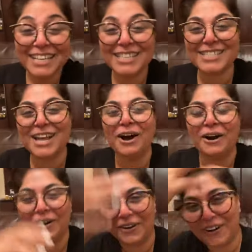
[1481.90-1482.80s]

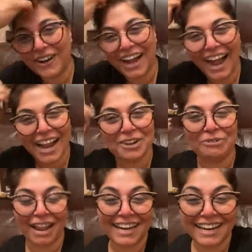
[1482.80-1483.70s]
So I
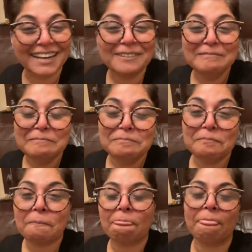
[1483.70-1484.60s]
read it,
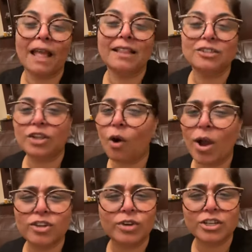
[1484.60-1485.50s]
and then
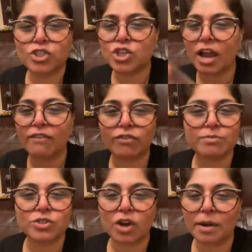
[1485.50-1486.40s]
I drink chai from
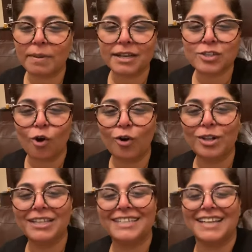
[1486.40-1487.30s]
Starbucks all
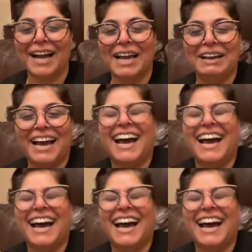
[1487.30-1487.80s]
the time.